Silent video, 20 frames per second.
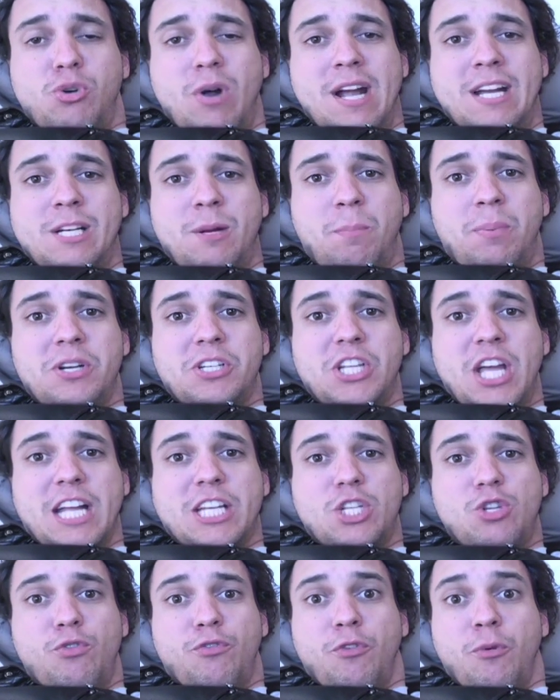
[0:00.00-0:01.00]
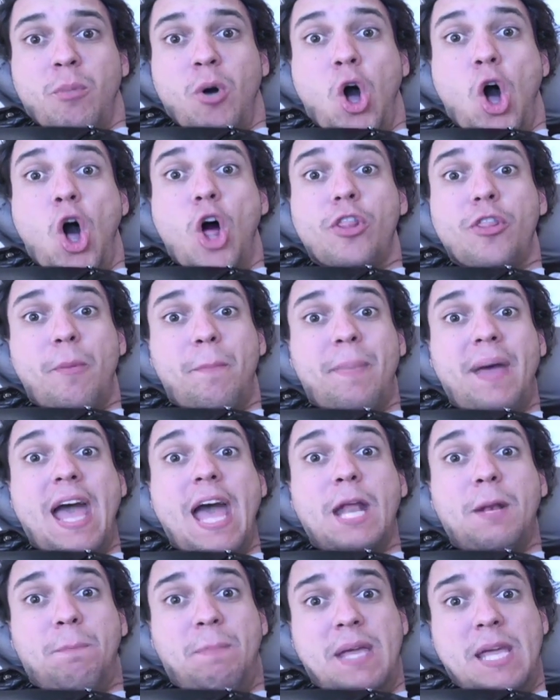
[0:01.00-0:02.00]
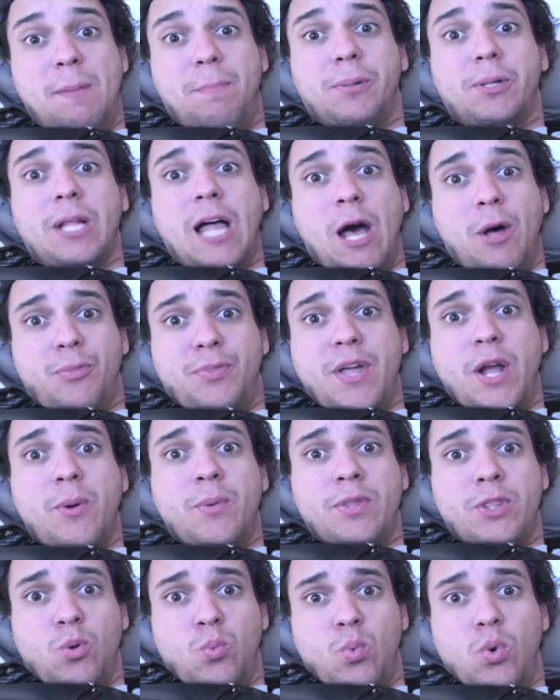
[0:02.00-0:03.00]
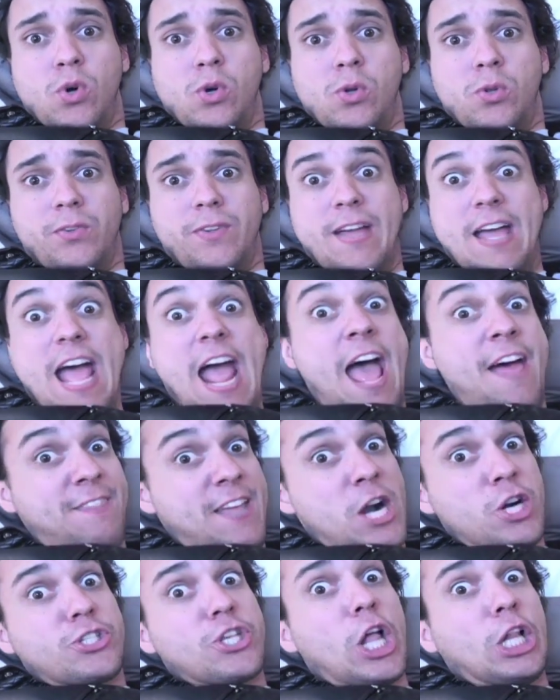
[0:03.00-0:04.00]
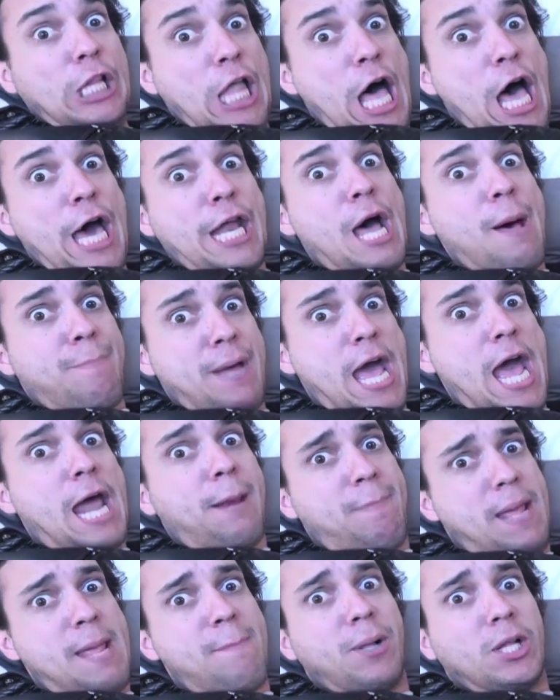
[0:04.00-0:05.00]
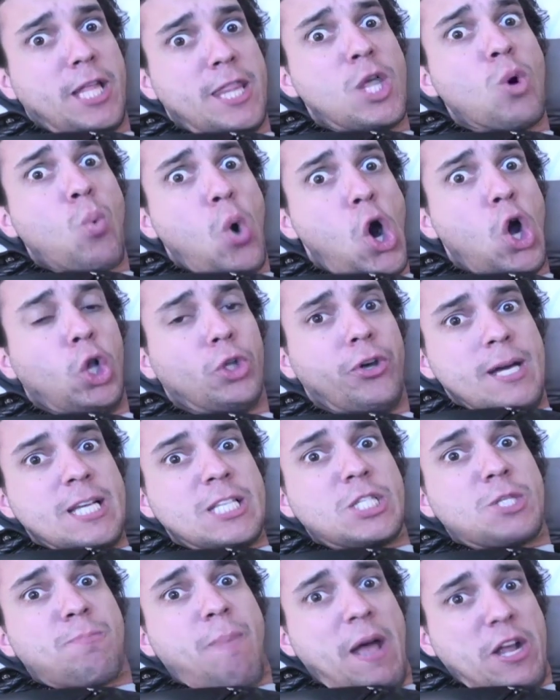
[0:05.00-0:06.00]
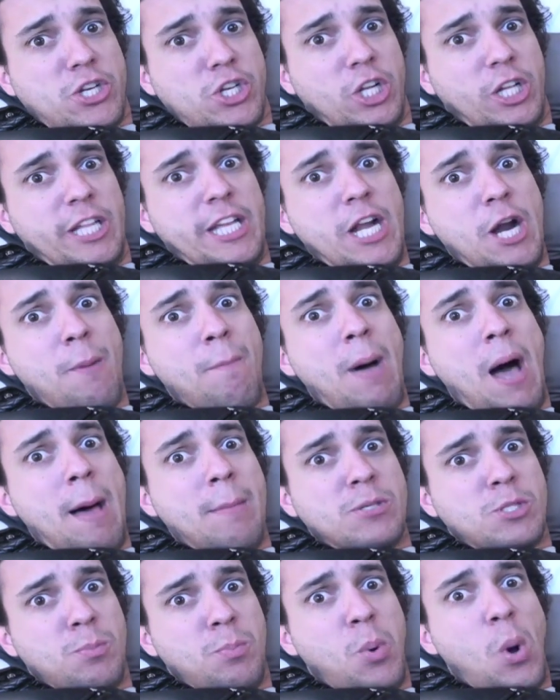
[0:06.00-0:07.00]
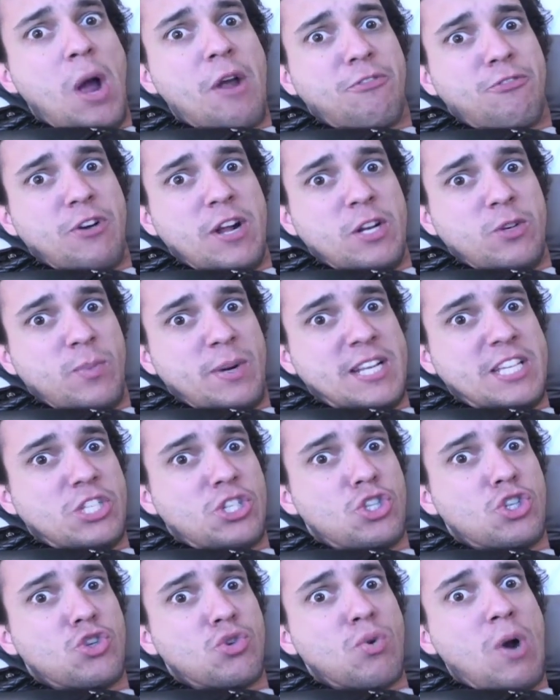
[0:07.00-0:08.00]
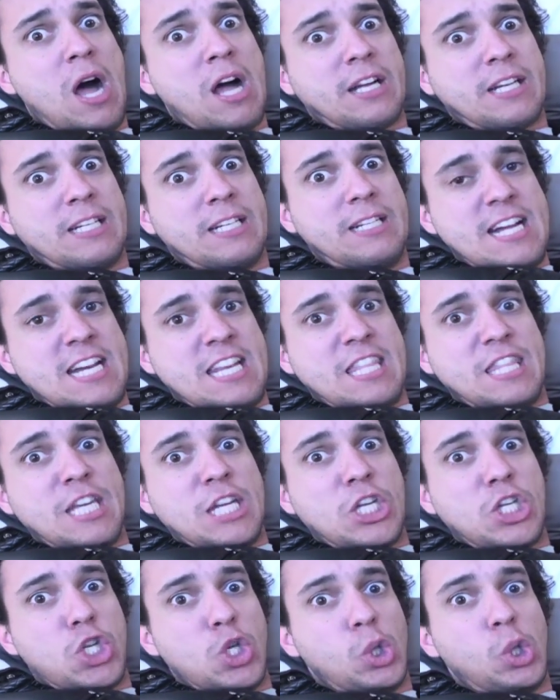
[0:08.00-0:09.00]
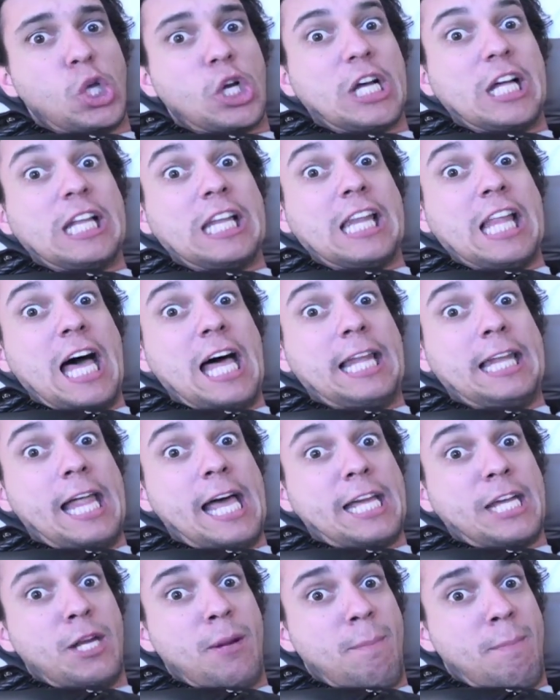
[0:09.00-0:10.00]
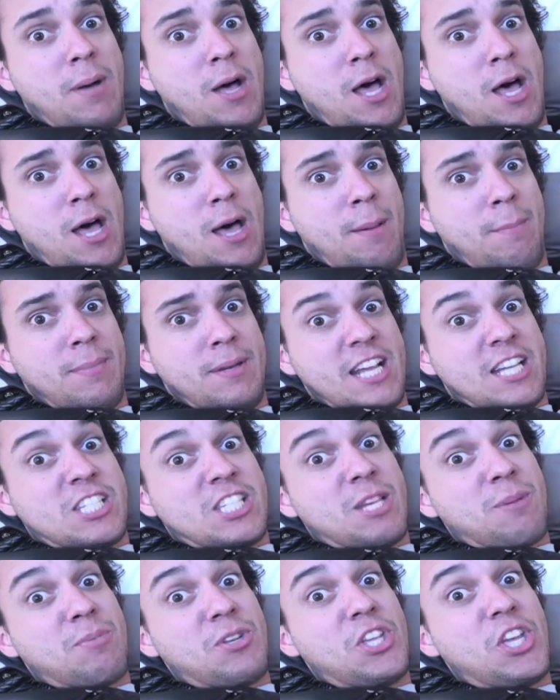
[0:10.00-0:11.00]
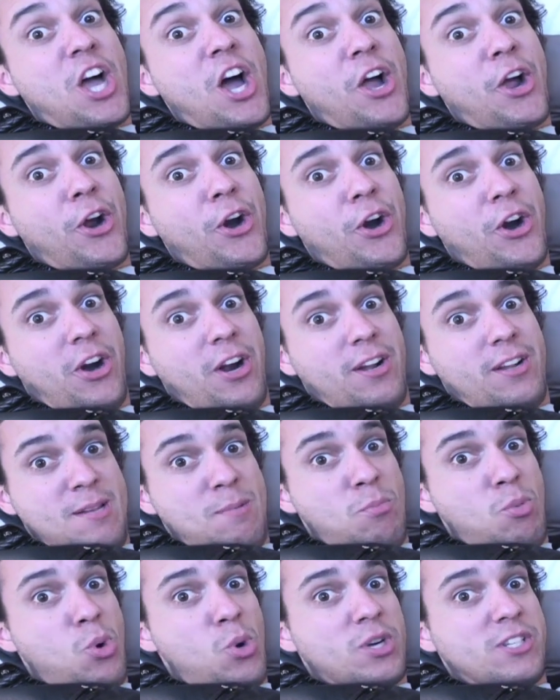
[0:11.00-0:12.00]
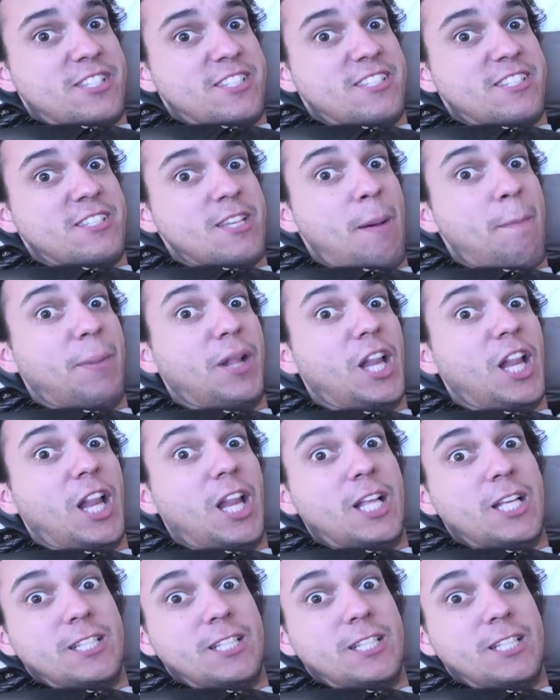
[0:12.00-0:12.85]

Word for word: trying to protect you from all the bad people out there in the world. And there's a lot of bad people in the world. Especially your mom's boyfriend when he's drunk and he thinks you look a lot like your mom, except younger and more supple.